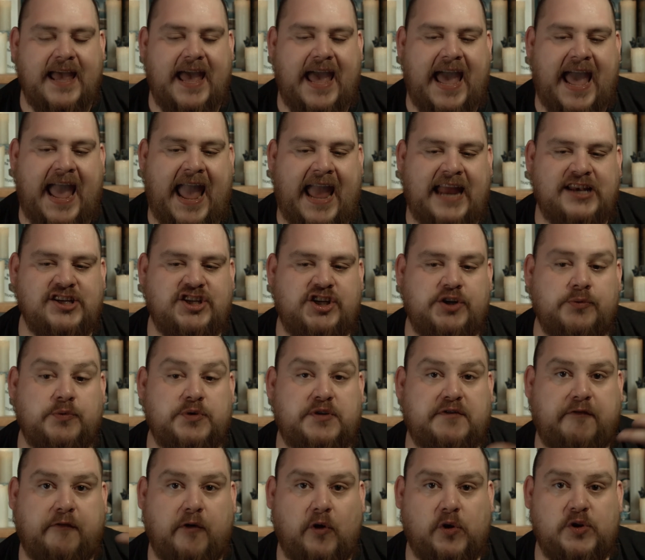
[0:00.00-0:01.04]
and she was
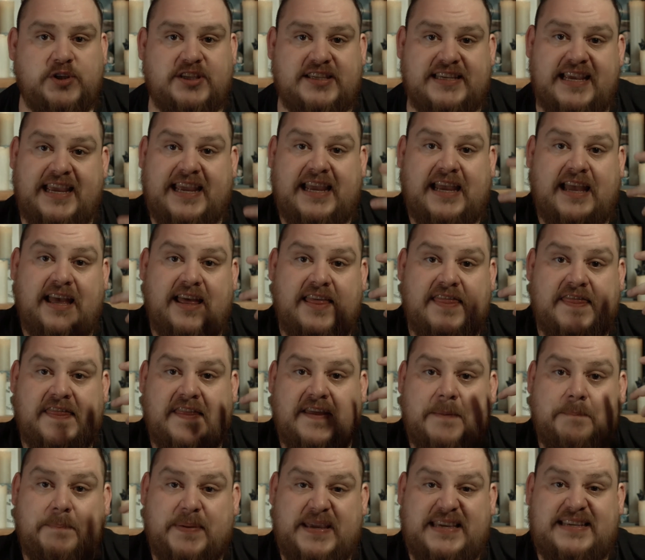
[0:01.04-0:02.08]
forcing
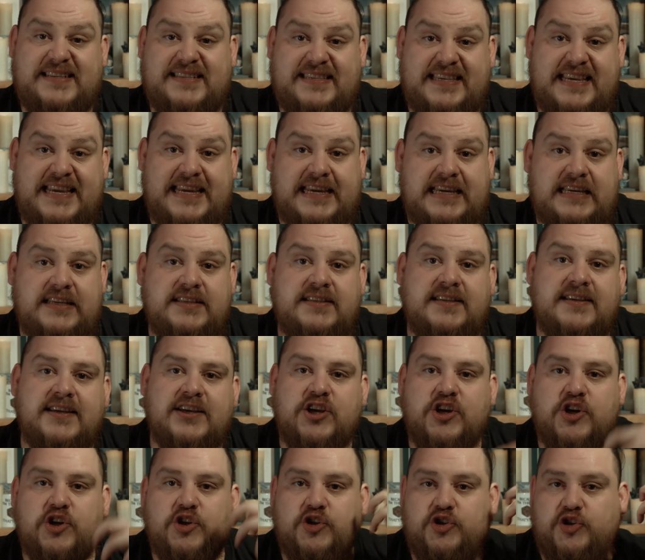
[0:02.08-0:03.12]
the PCs
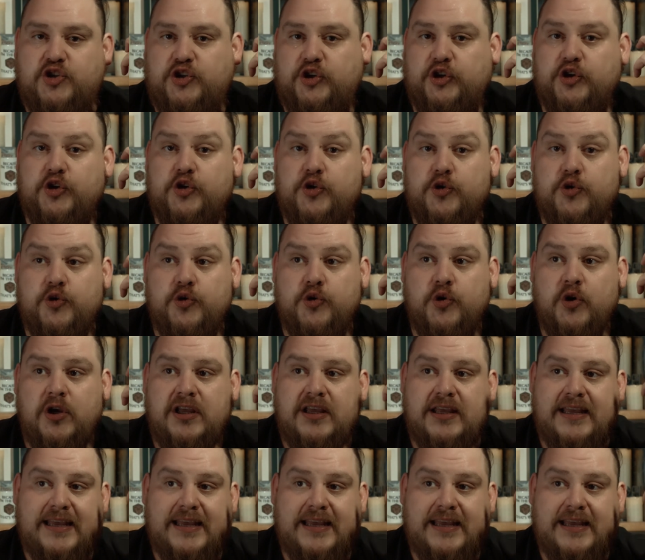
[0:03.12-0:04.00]
to